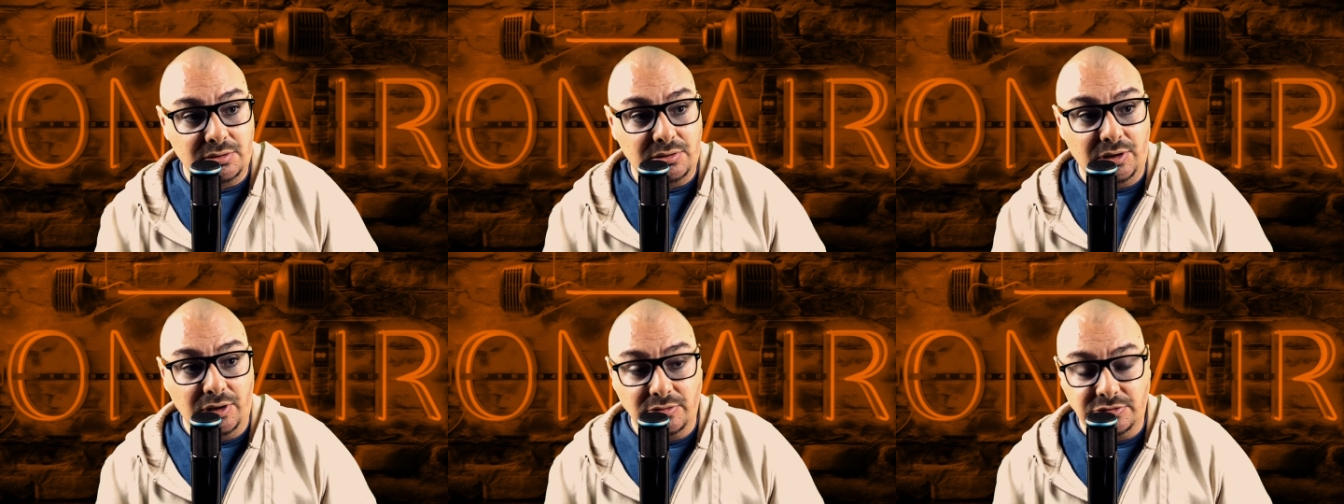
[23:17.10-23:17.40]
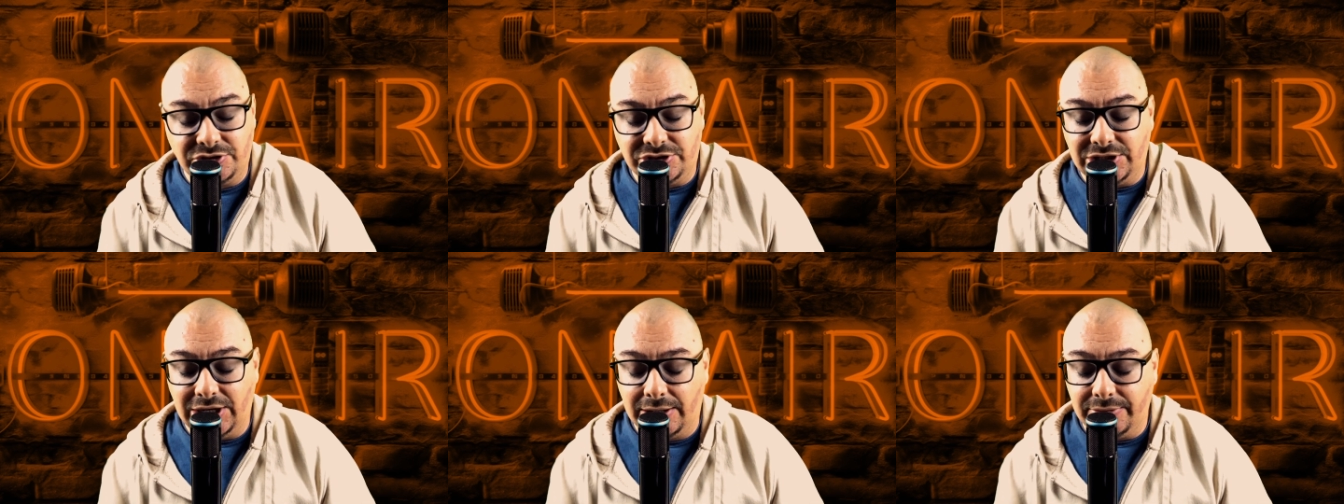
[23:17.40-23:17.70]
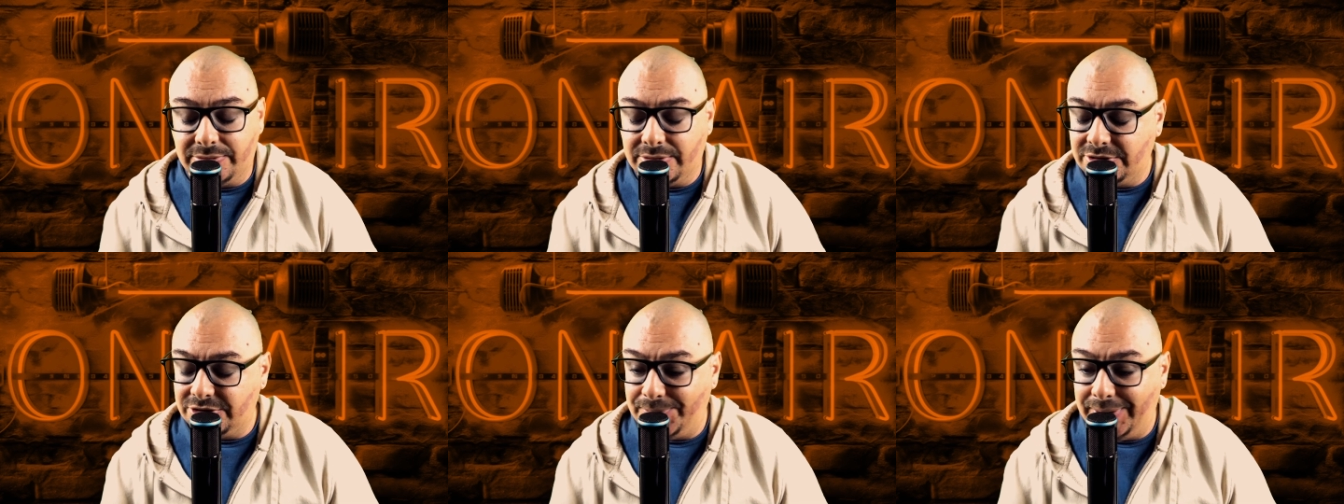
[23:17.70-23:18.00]
no
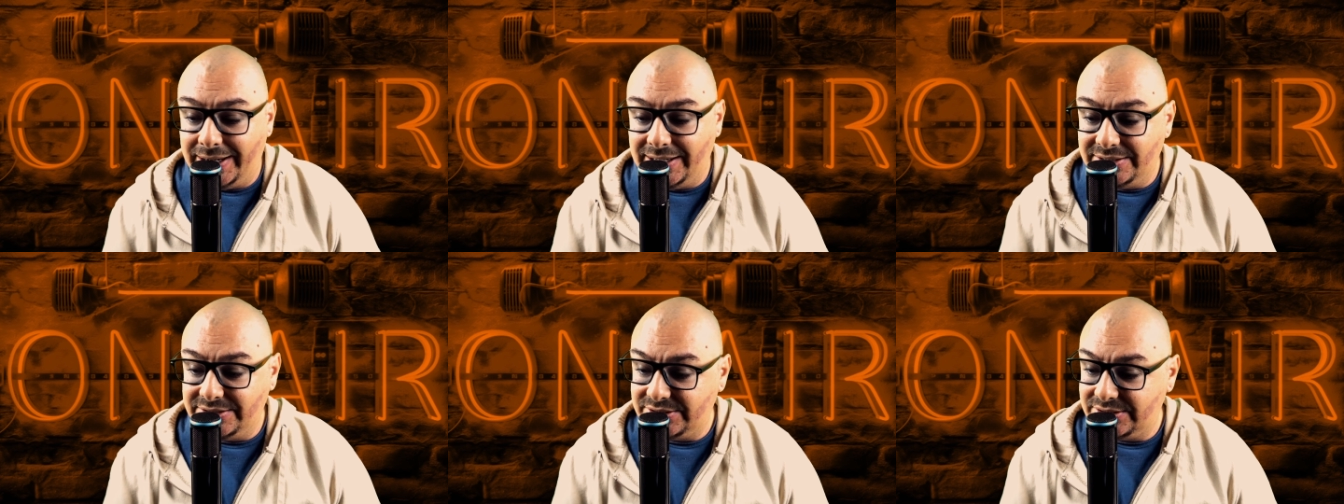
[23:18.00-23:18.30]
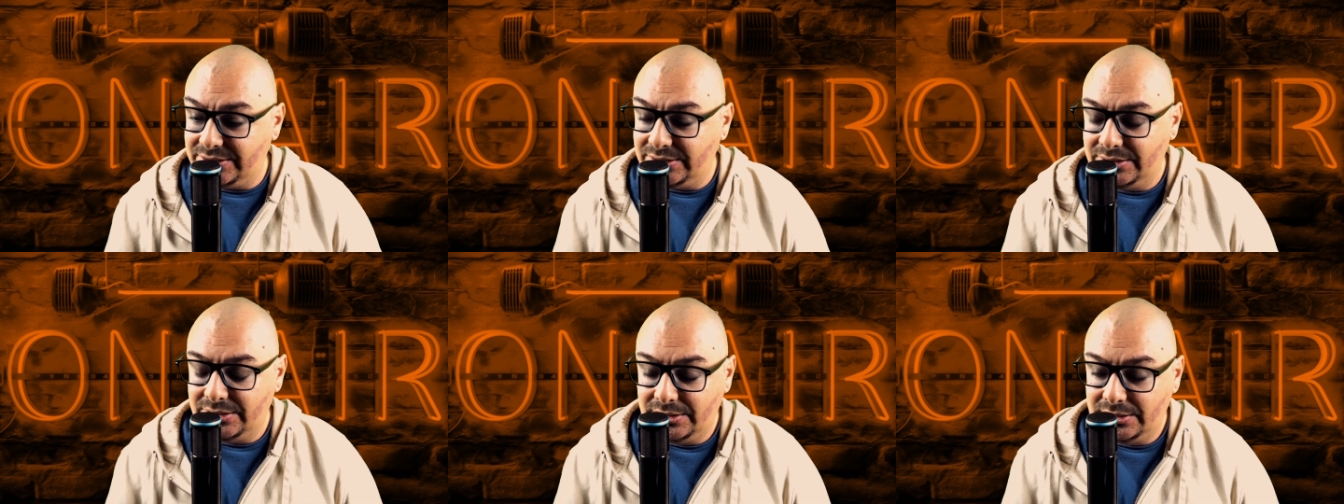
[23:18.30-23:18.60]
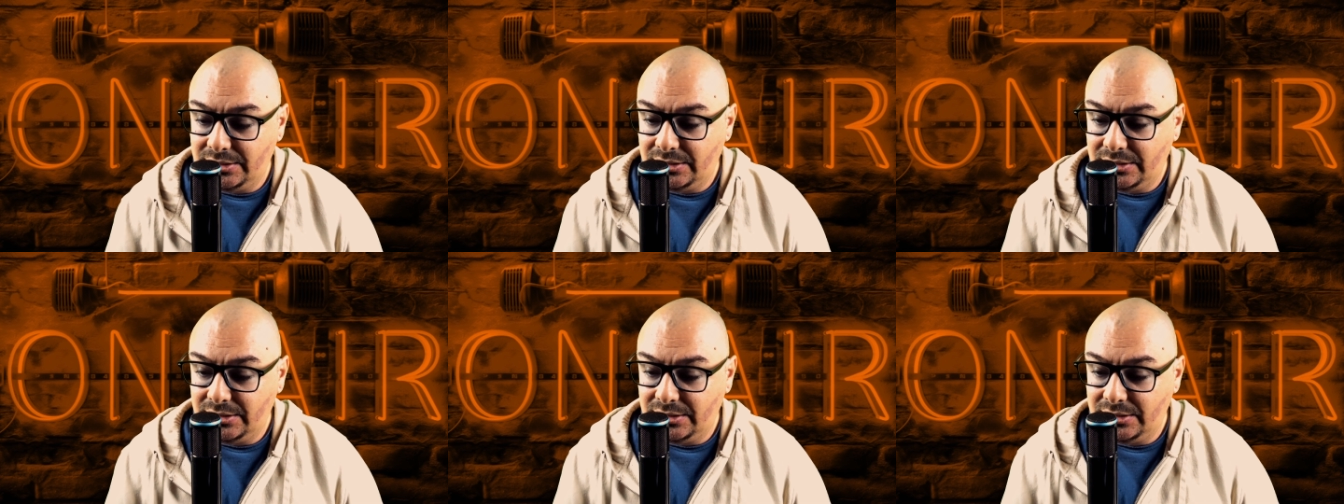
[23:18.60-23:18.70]
shelter space.